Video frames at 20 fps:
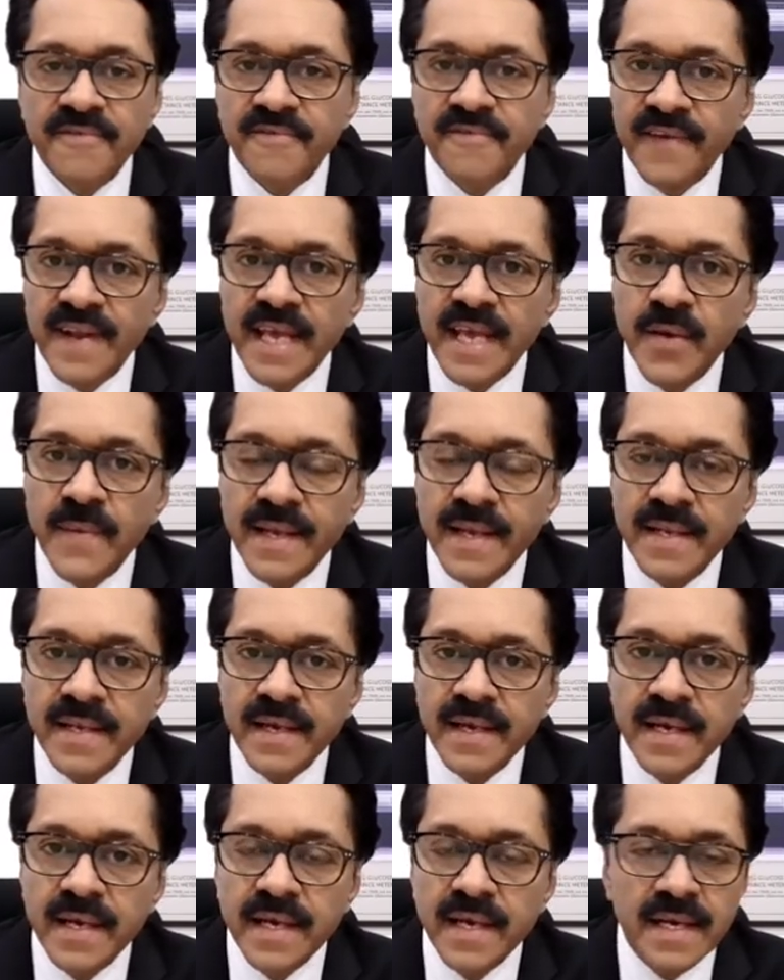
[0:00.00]

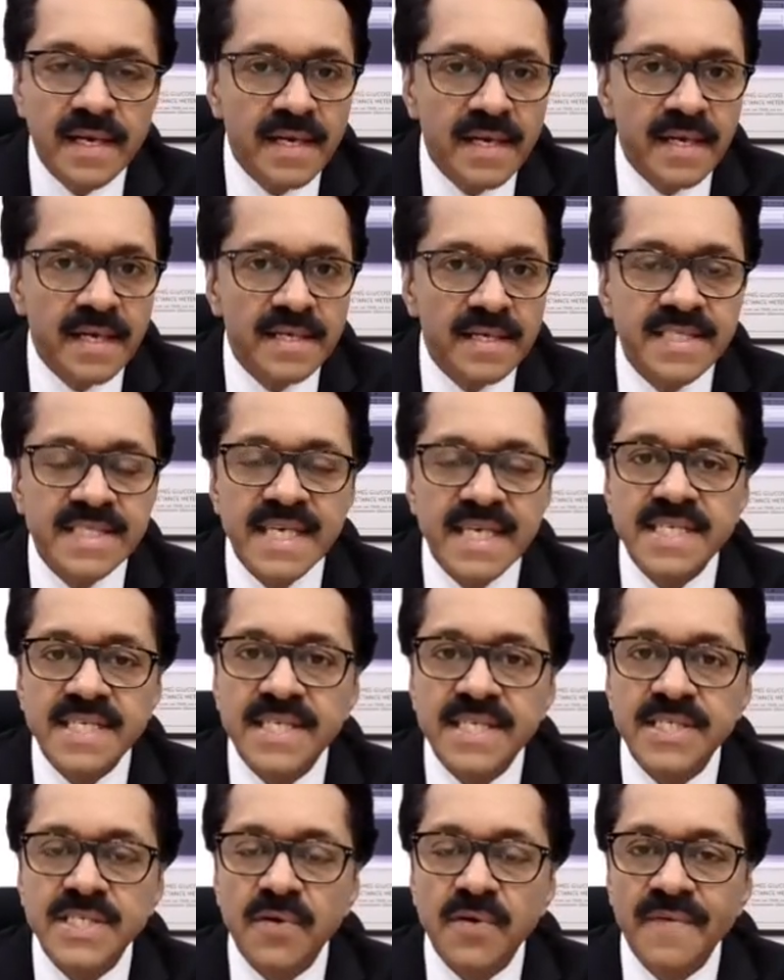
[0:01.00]
frequent
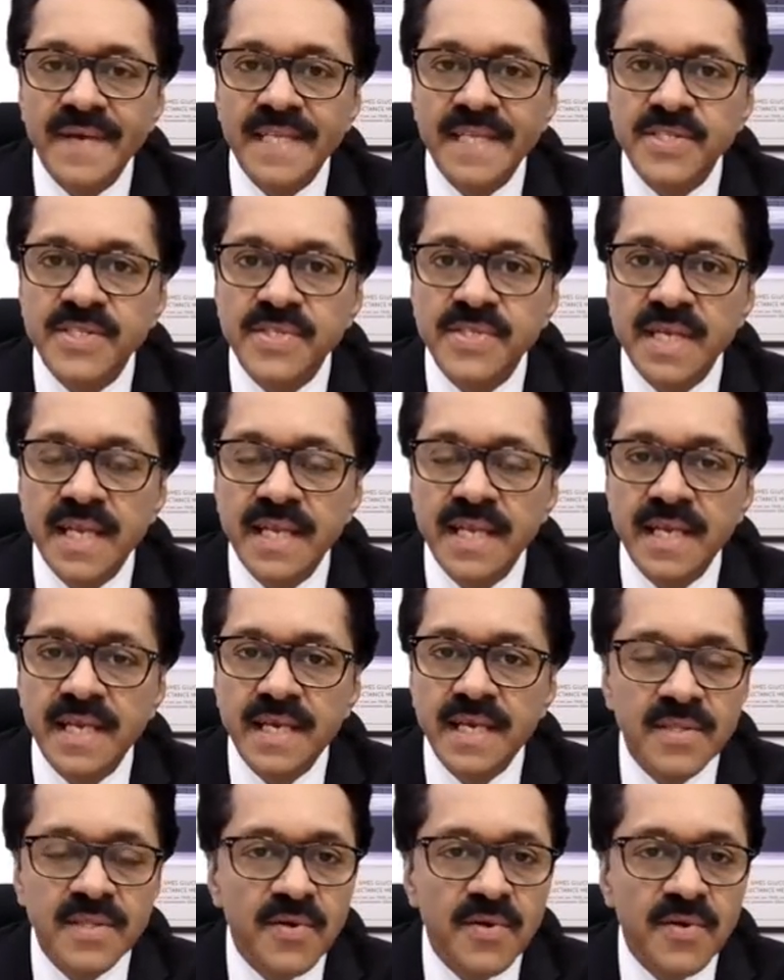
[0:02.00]
injections of insulin